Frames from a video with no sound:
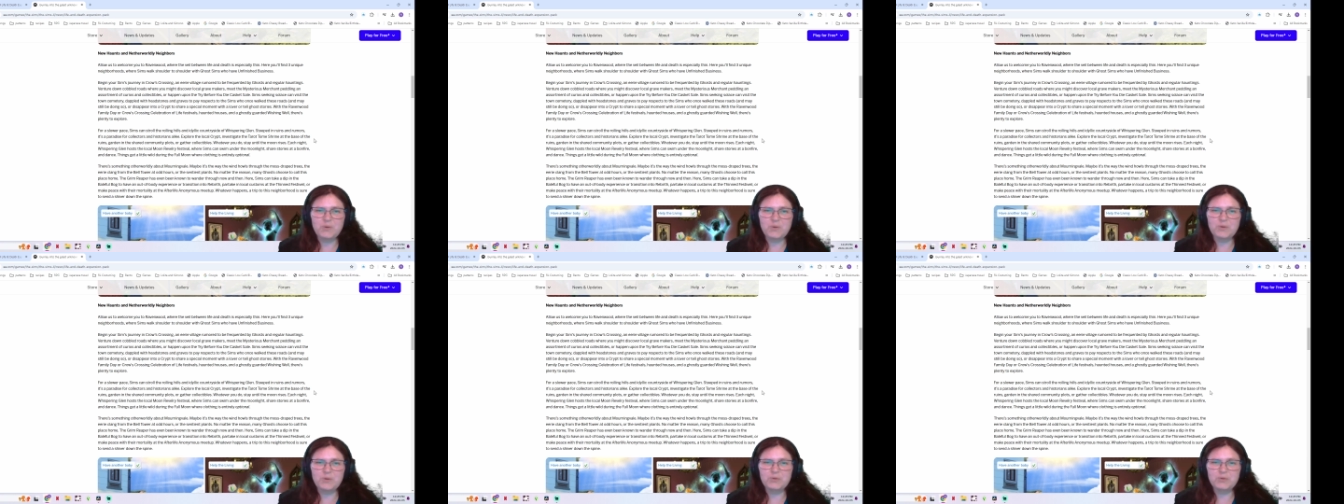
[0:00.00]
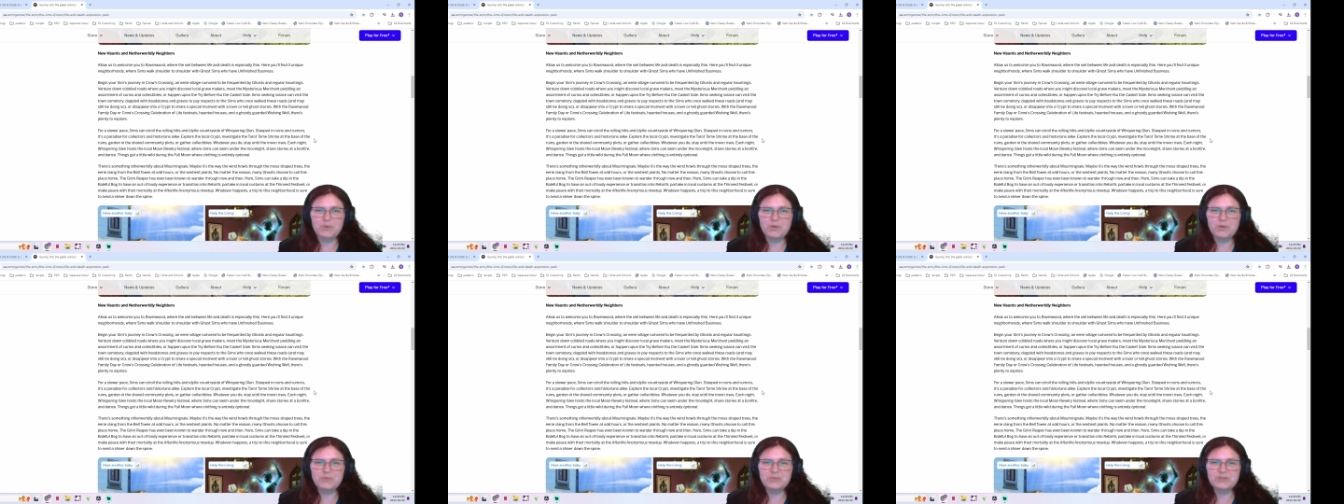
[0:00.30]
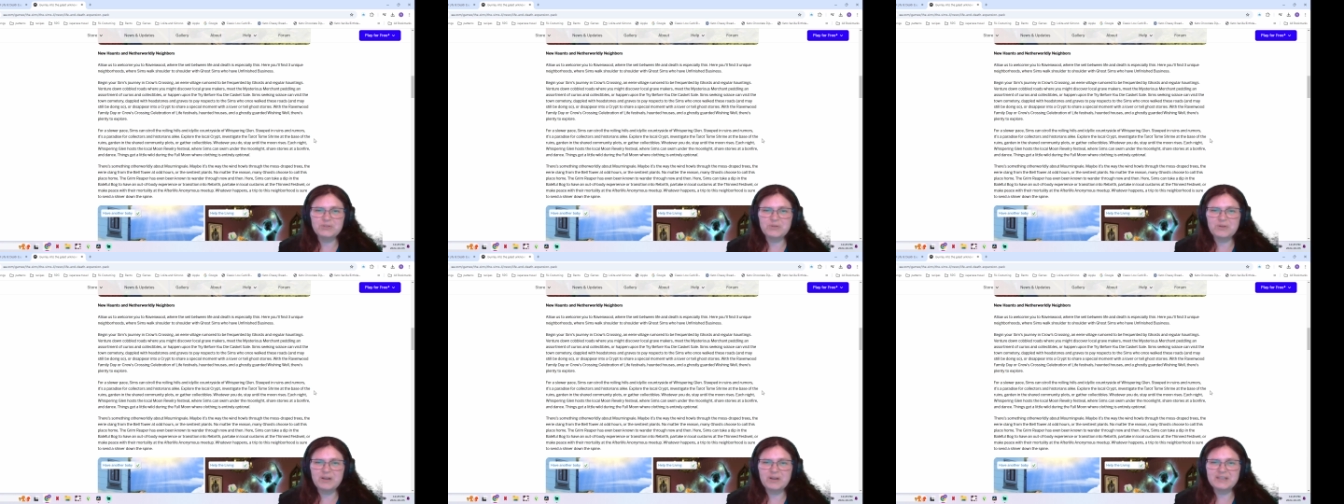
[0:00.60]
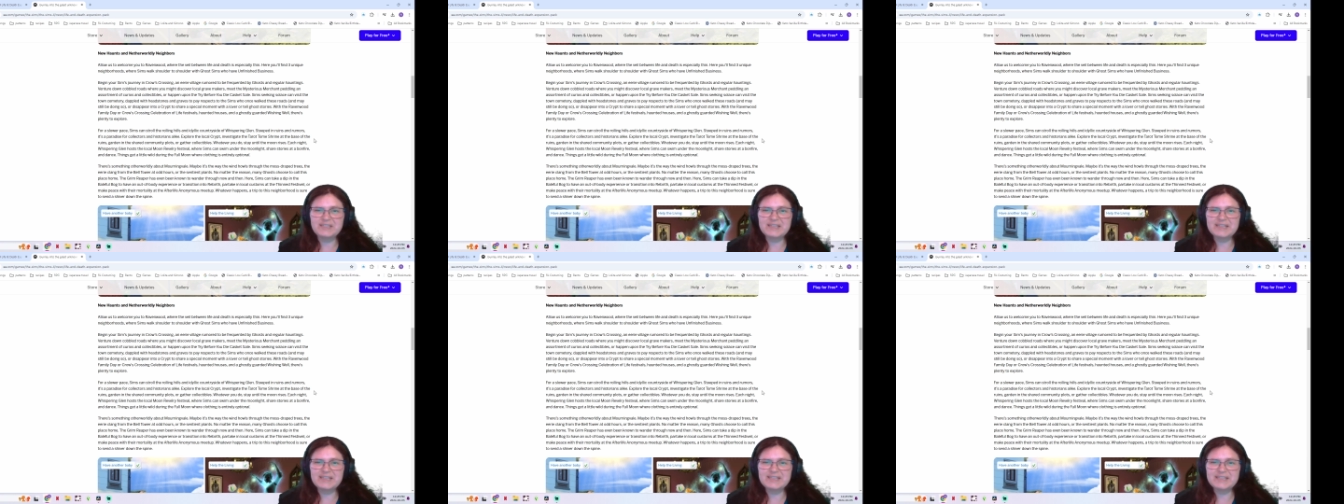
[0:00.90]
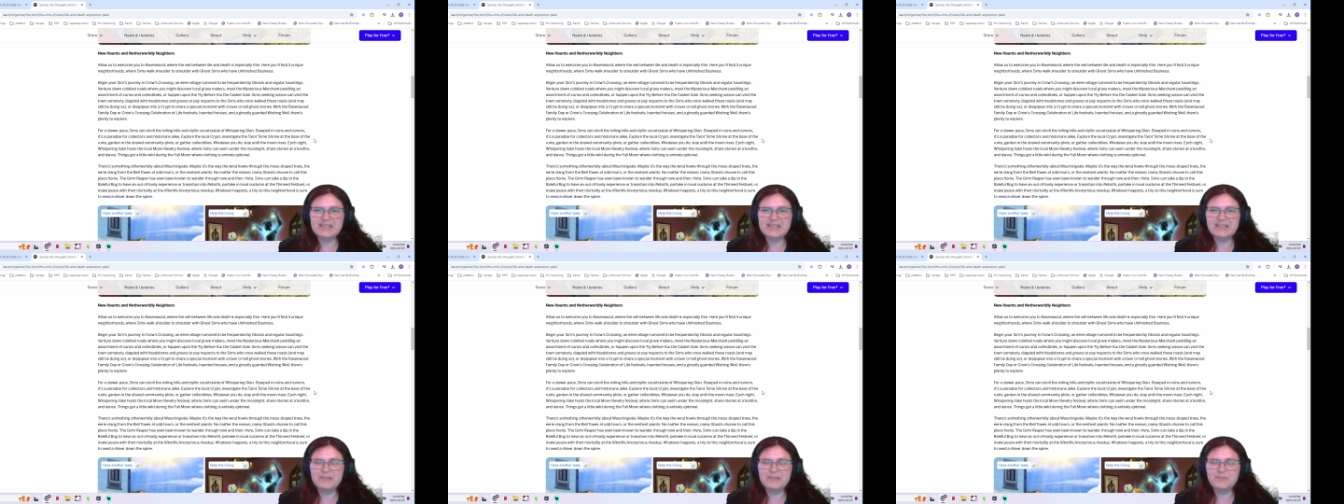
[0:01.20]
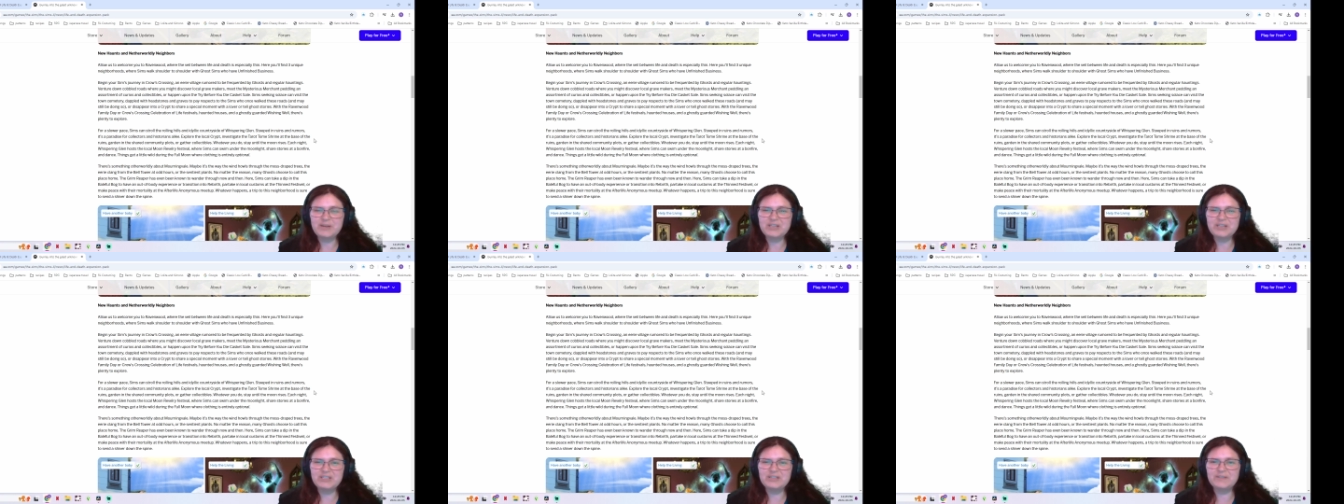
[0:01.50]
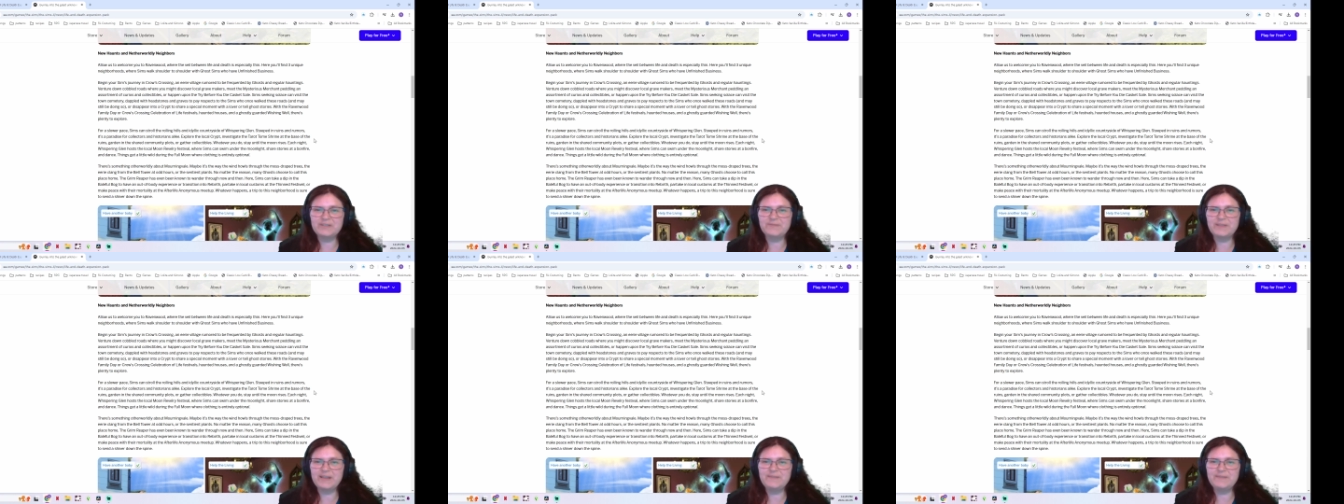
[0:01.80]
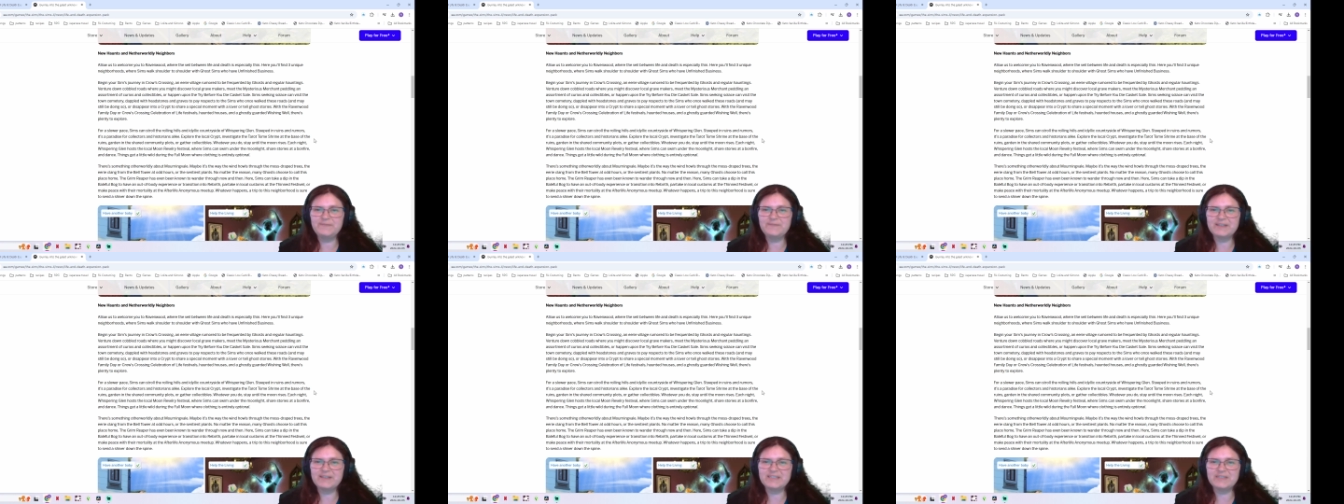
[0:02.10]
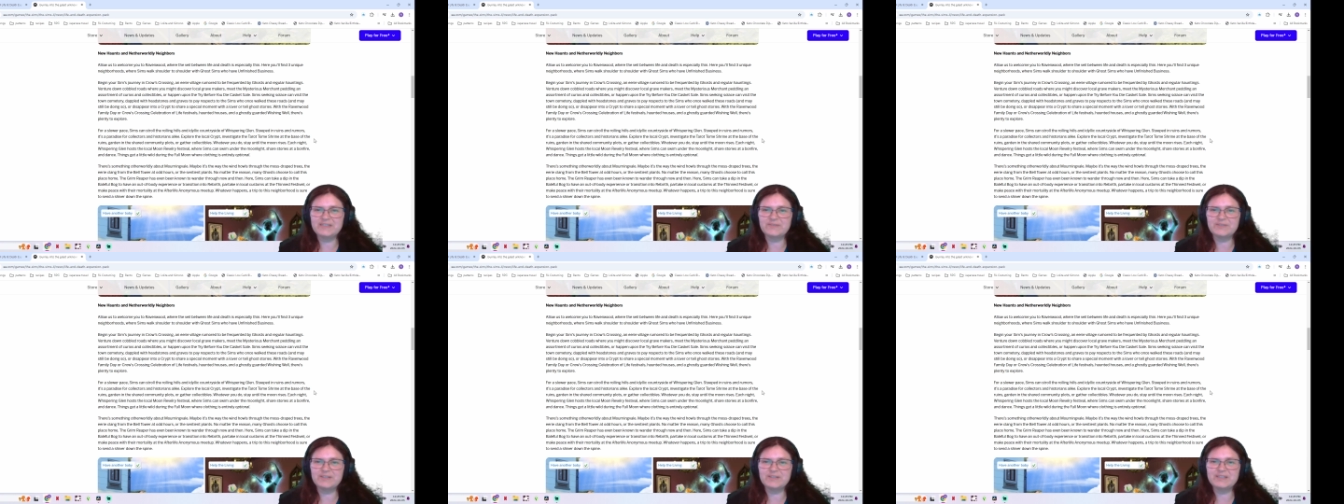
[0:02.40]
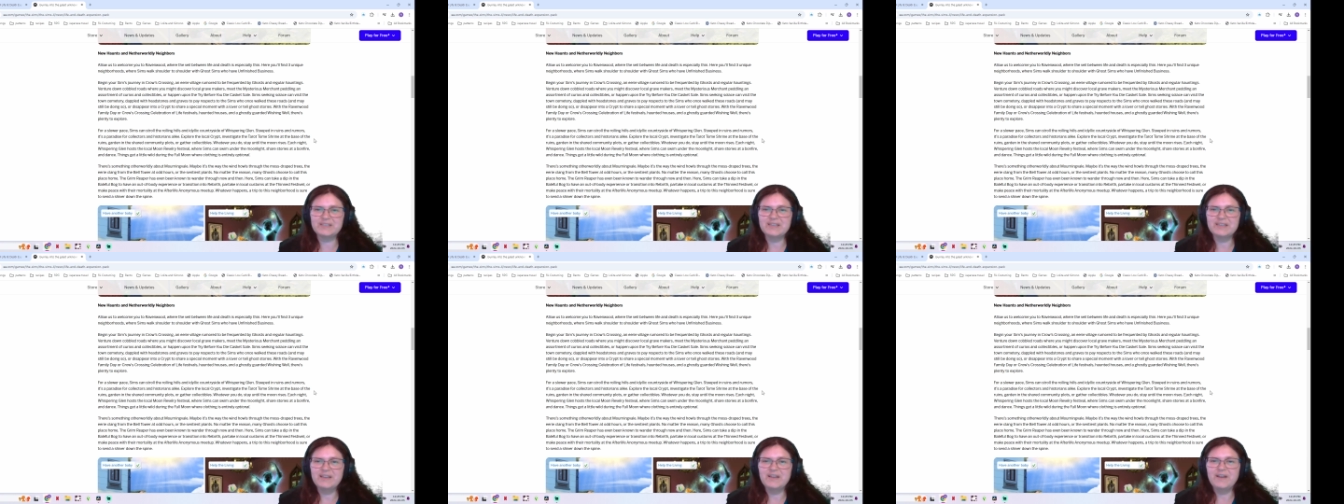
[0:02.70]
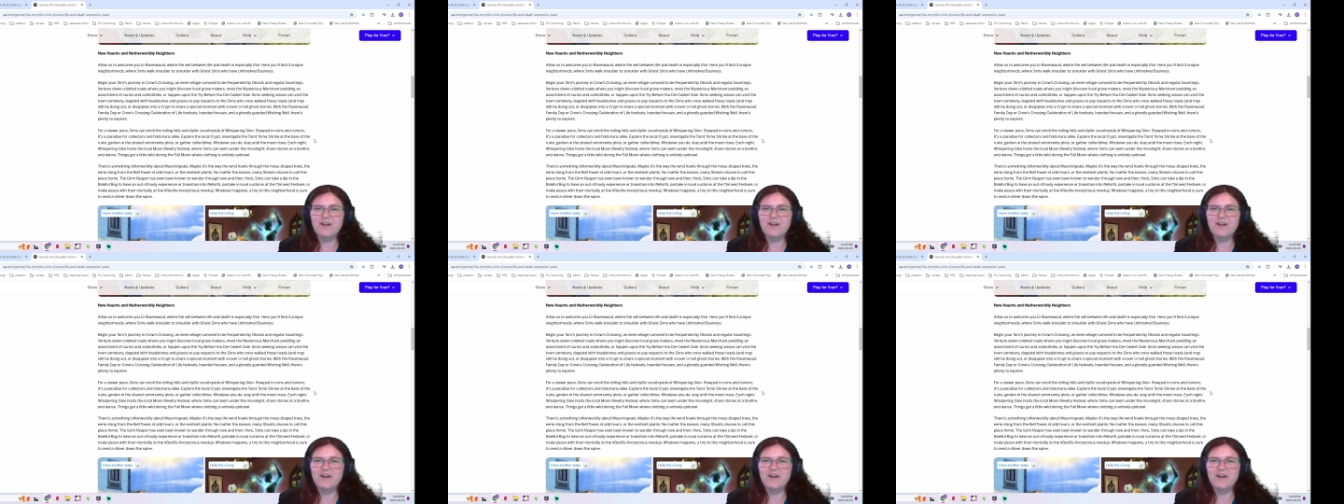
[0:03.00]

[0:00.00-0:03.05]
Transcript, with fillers: or Crows Crossing Celebration of Life festivals,